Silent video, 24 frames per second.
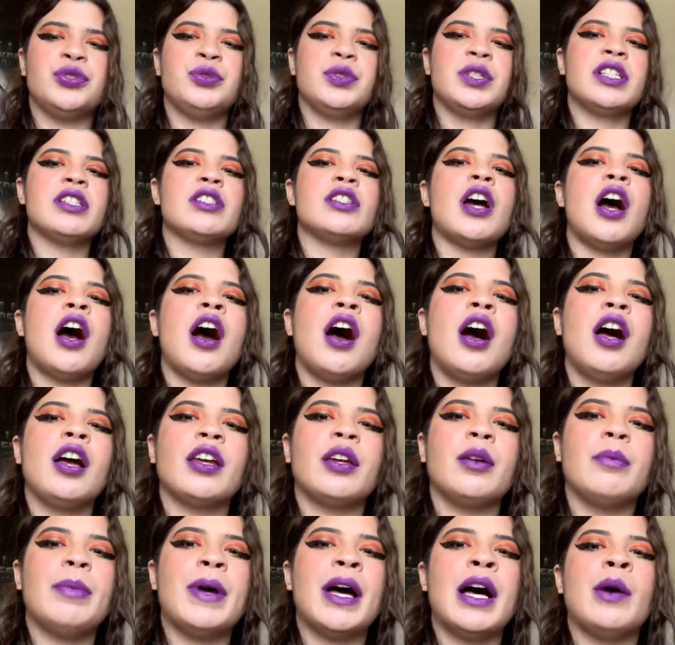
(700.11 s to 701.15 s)
You can
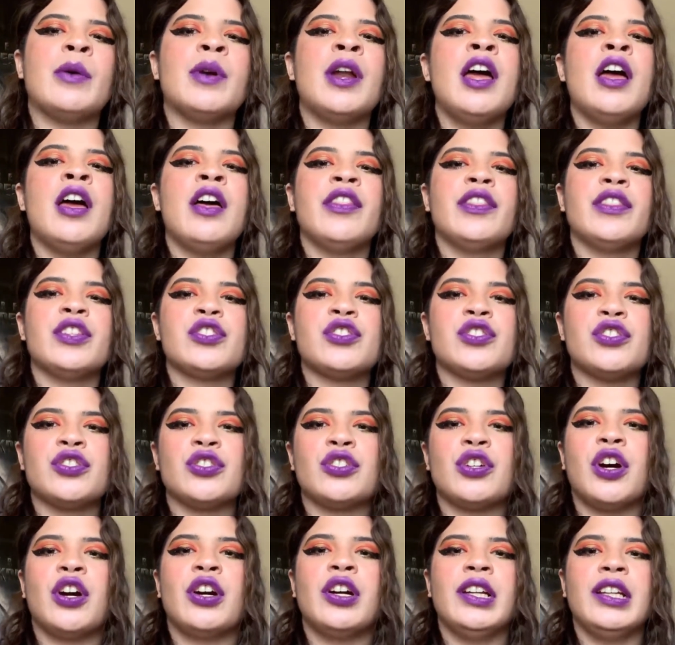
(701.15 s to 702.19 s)
talk about the
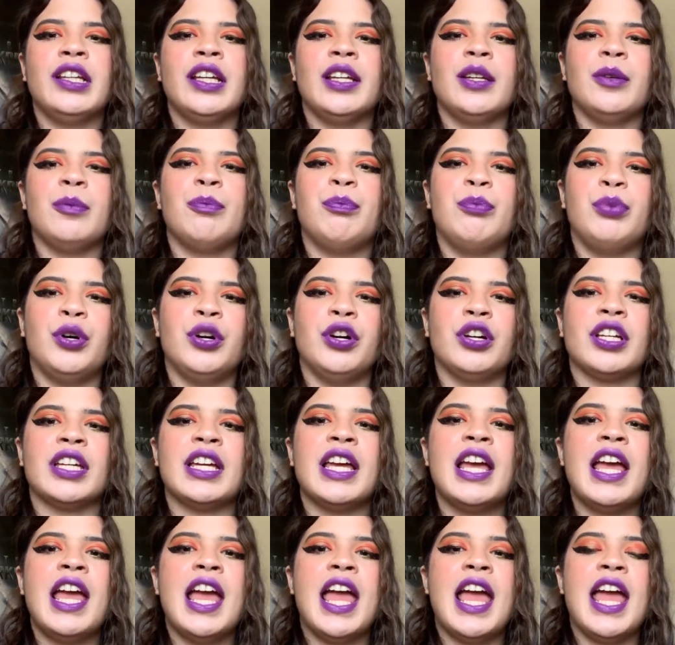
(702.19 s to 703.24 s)
scarlet book
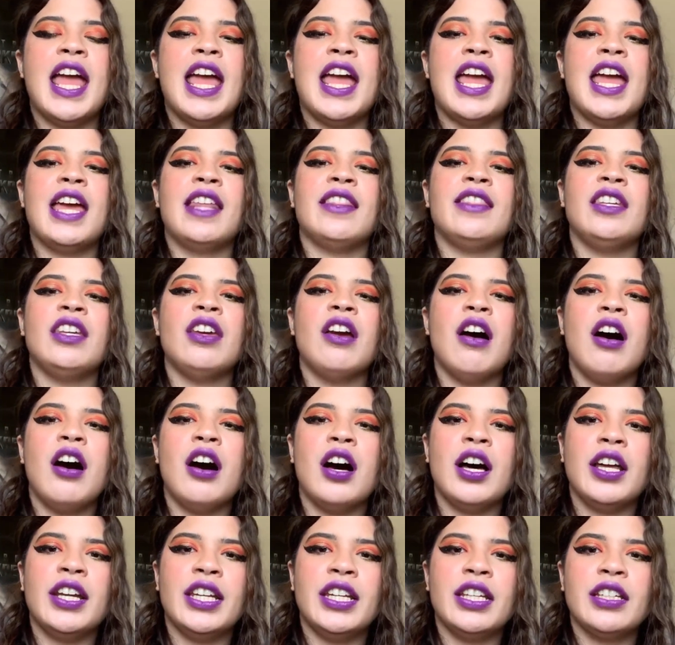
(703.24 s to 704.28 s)
and the
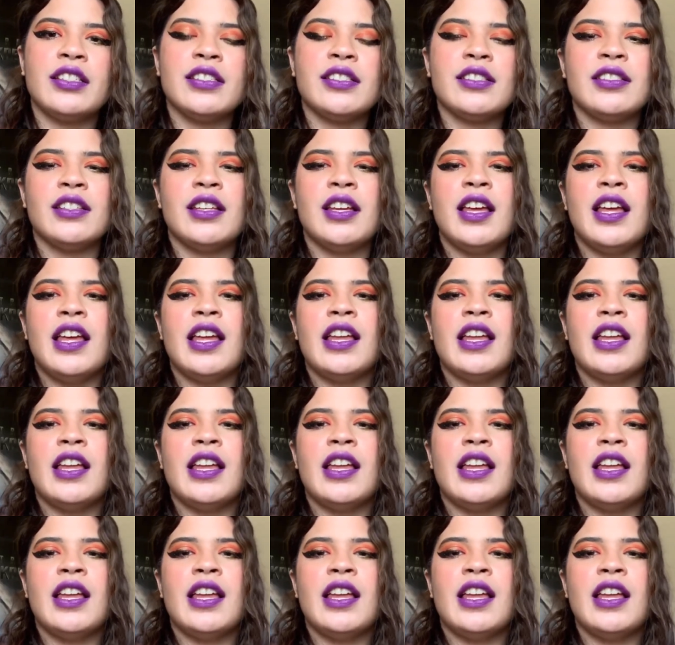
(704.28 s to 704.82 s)
onyx